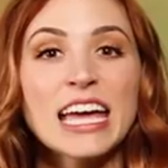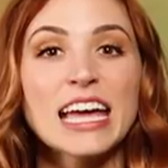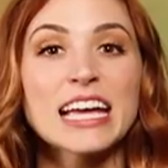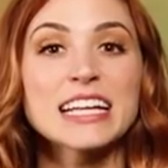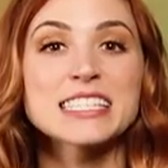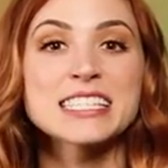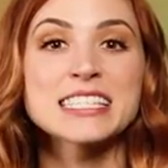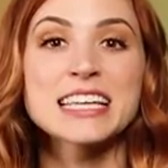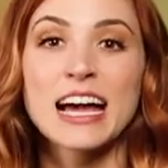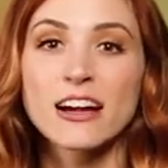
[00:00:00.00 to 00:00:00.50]

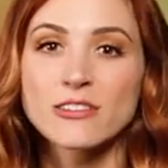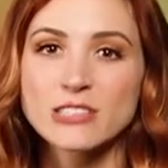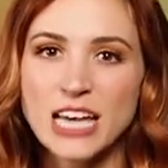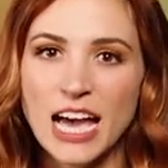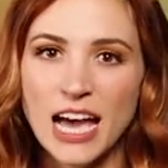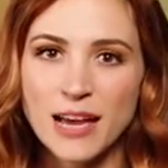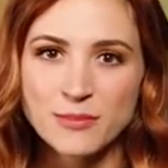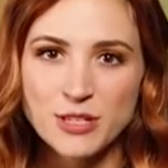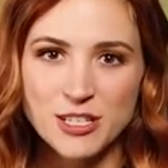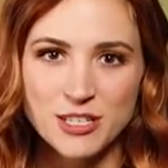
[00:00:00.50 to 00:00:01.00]
It's now
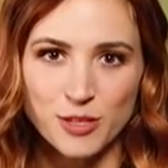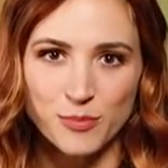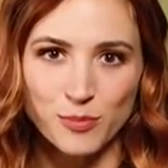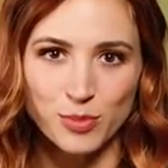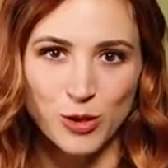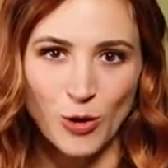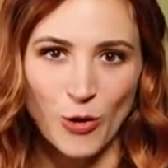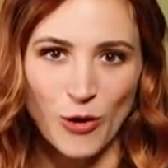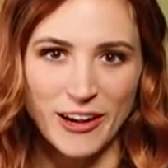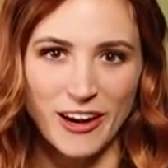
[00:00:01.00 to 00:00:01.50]
time to
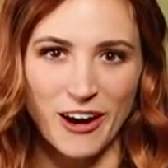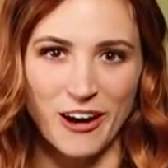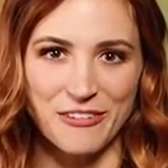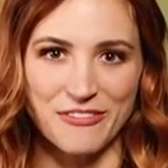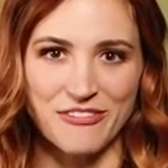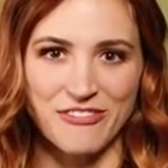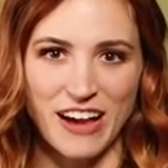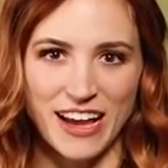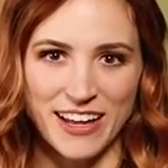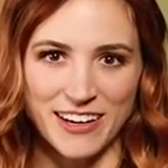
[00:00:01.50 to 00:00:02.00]
deploy our
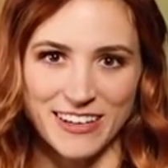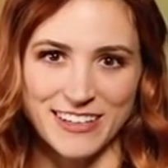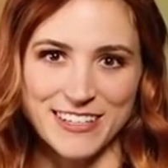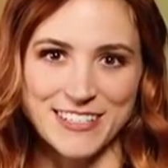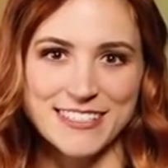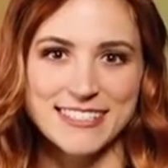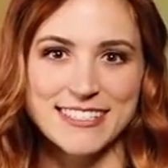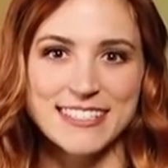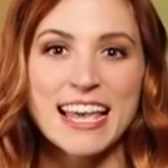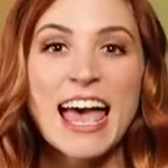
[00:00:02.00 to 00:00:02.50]

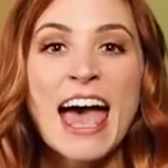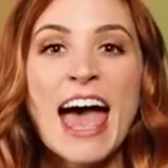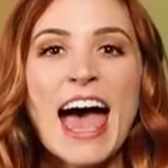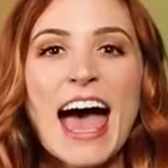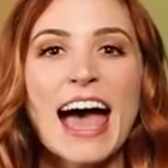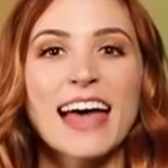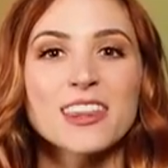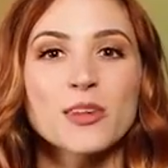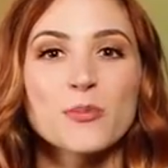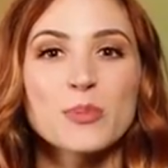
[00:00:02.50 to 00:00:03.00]
fighters.
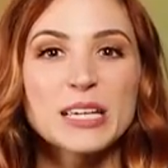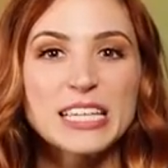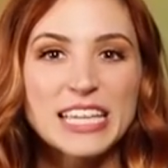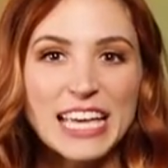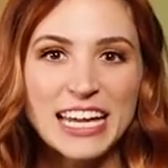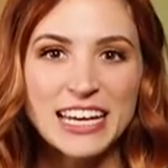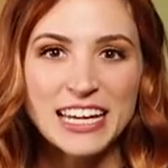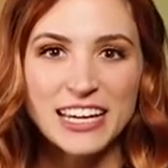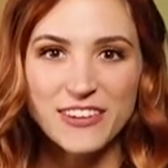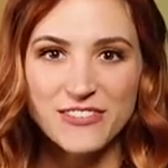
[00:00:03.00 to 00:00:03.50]
At the
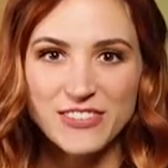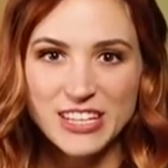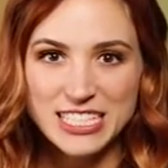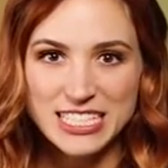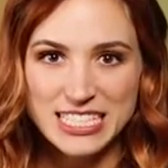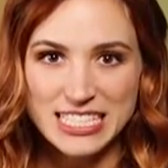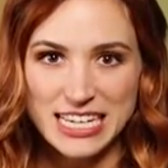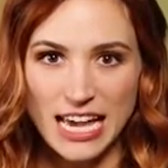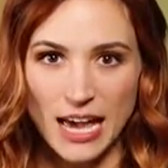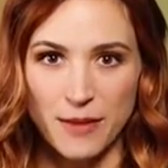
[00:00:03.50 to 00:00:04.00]
beginning of
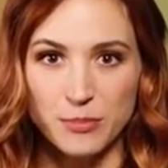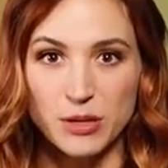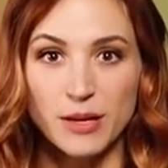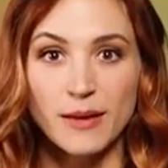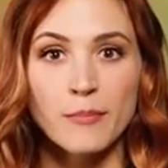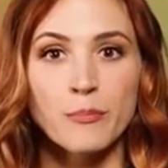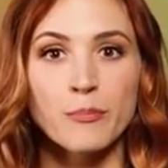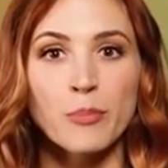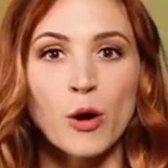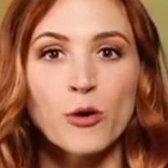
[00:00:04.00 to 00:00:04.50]
this step,
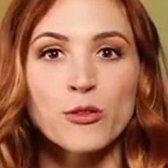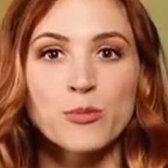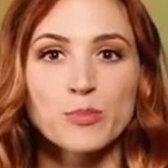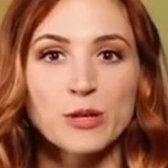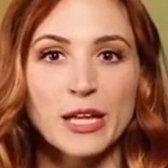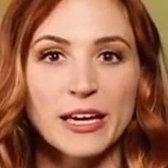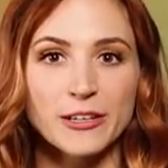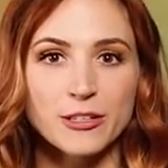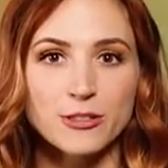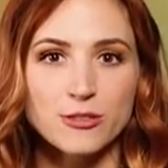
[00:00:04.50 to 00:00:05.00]
both
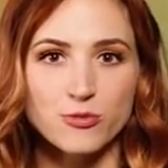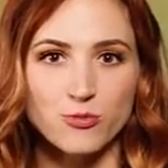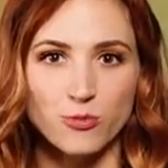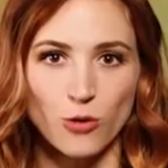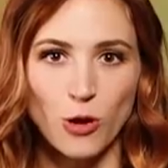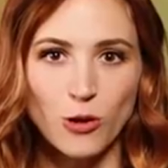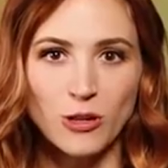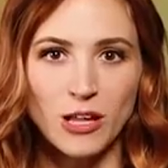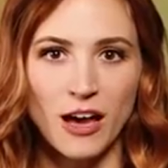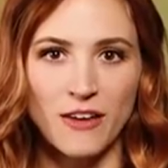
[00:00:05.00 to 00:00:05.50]
players
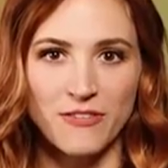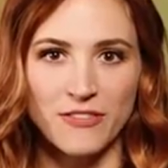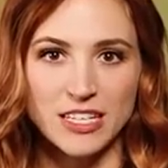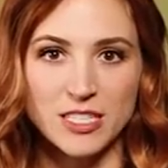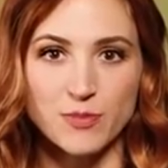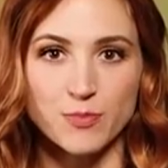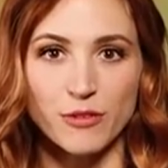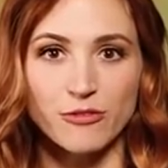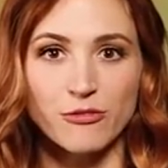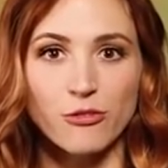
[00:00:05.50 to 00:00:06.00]
roll off
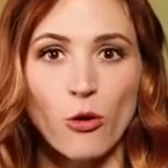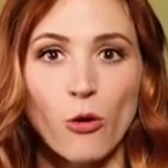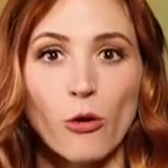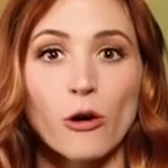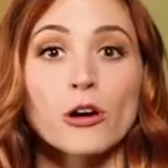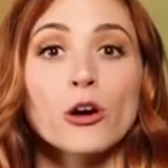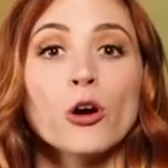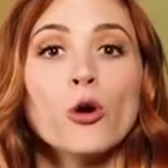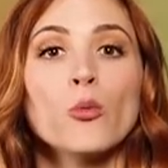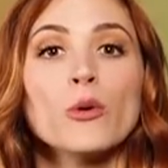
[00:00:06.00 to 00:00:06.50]
as
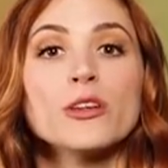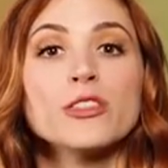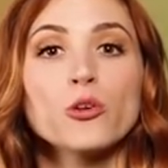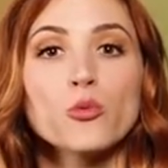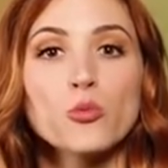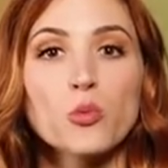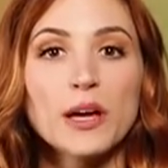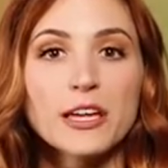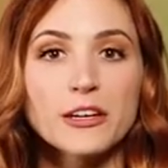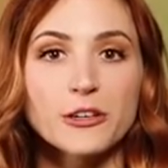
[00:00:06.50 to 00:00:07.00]
before, with the
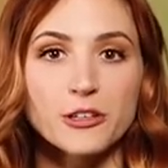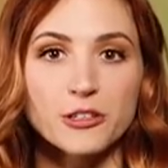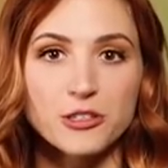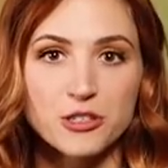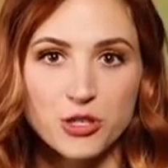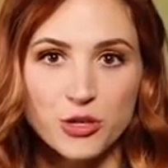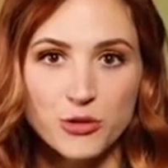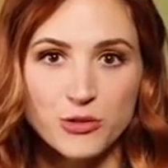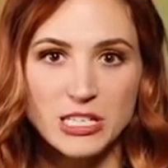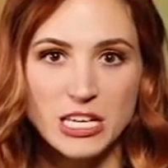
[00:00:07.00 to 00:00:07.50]
winner
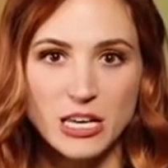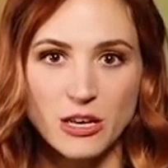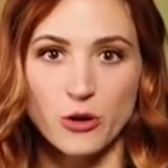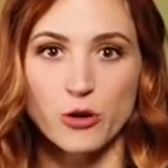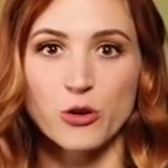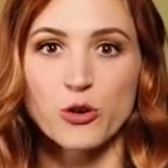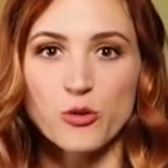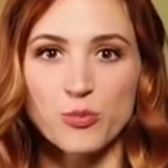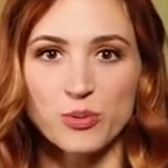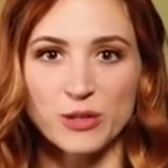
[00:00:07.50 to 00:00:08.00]
choosing
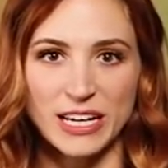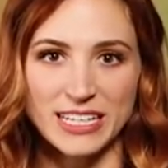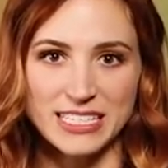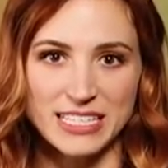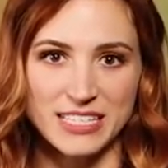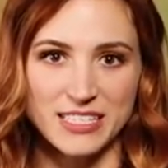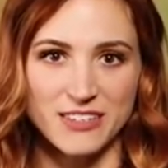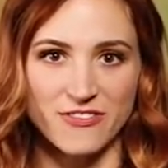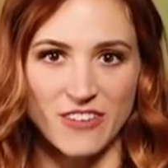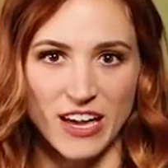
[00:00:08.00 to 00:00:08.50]
who
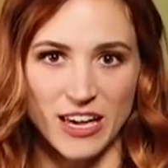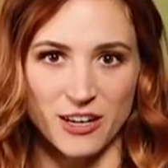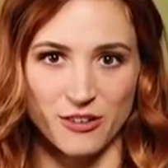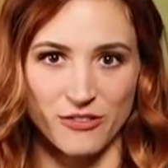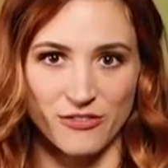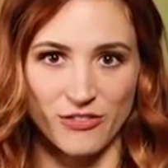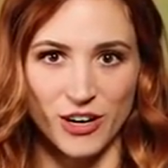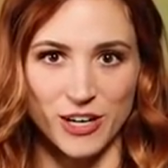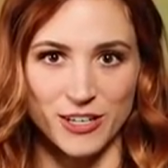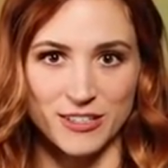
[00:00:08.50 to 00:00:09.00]
places a fighter
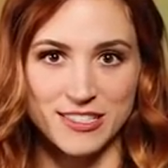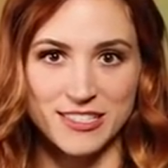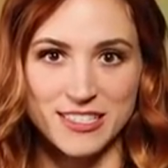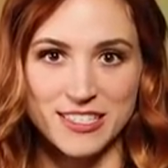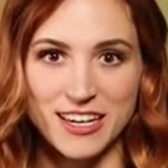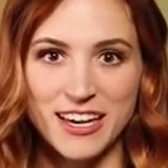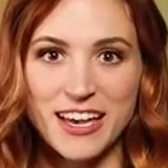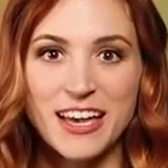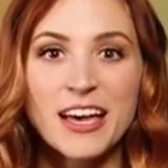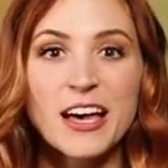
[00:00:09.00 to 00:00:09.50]

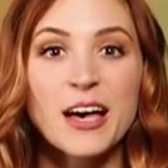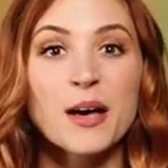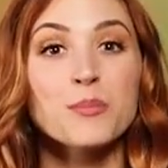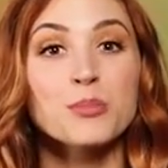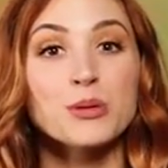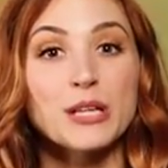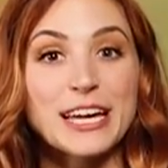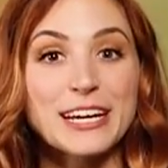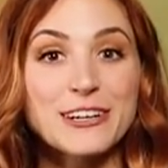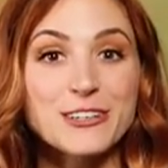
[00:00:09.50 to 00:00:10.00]
first.
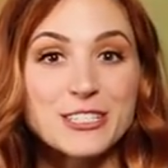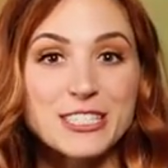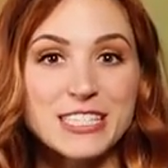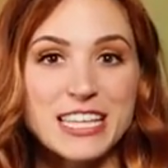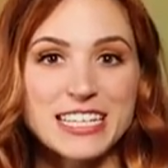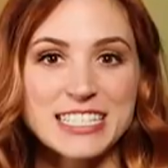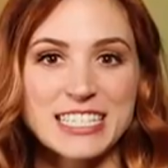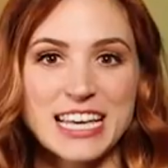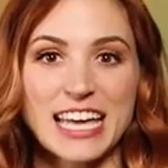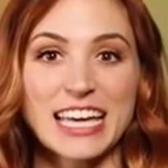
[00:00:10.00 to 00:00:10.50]
Players
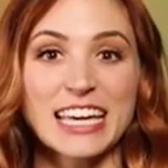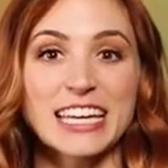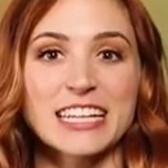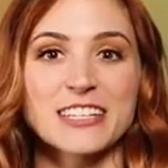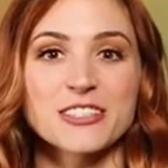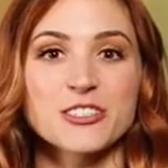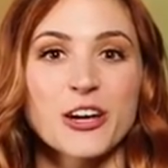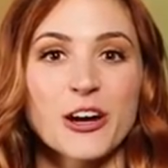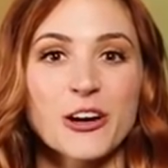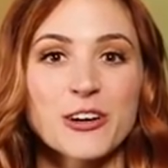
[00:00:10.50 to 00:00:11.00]
then take it
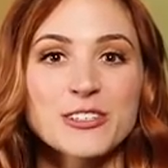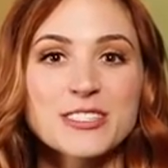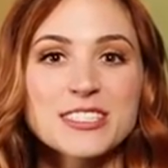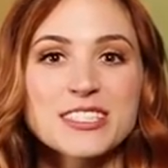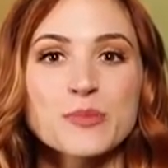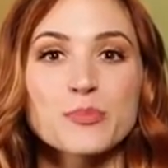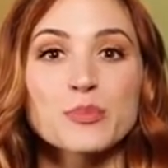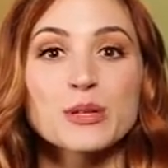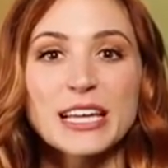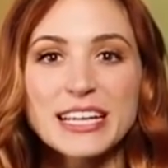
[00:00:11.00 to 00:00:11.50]
in turns
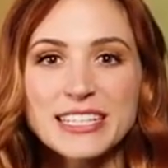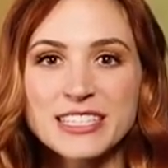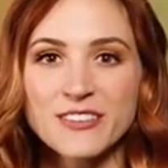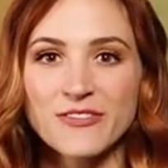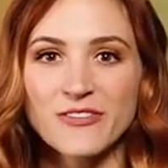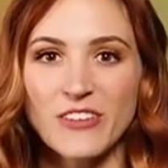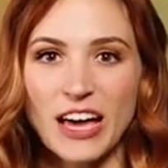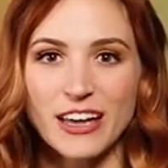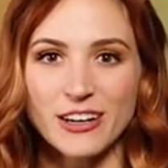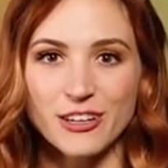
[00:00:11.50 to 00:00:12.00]
to place a
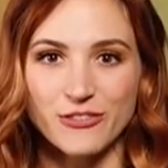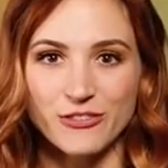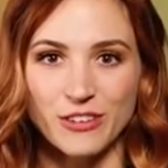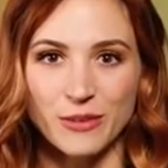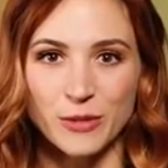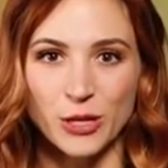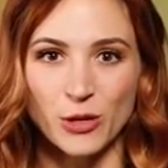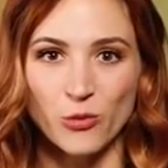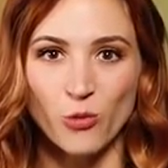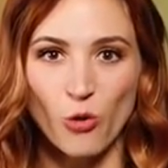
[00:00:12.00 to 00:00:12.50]
fighter
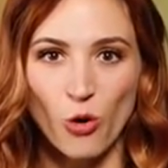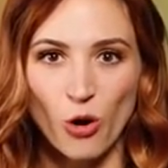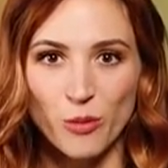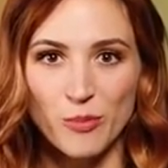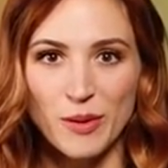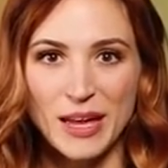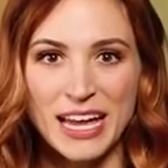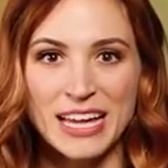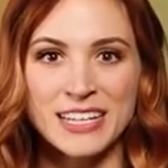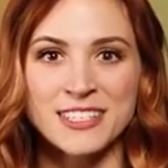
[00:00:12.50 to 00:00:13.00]
from their
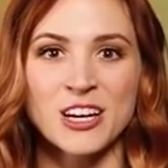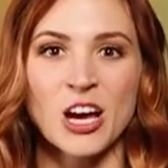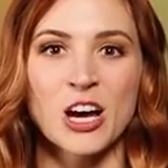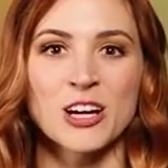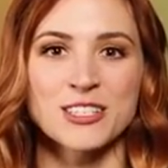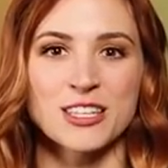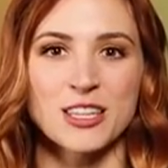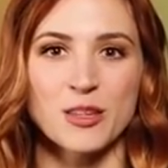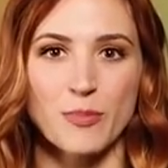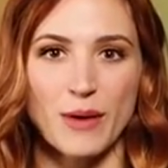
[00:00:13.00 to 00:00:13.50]
warband
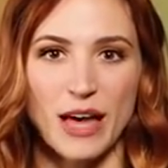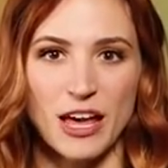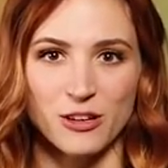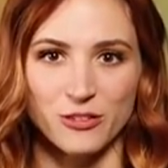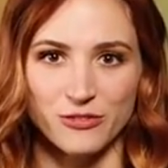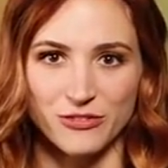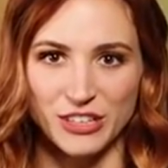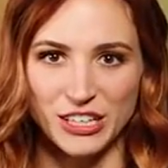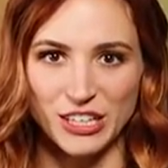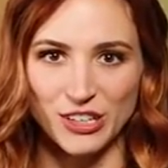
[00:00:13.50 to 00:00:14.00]
onto the
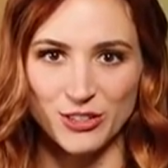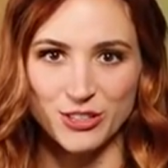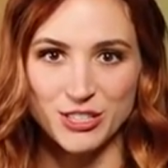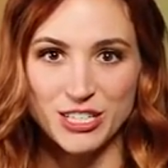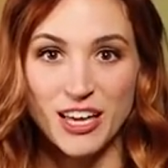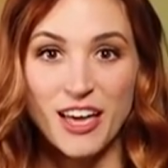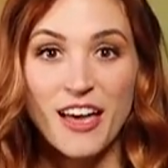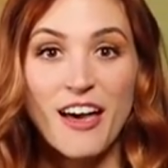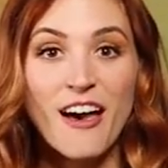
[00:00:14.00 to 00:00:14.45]
battlefield.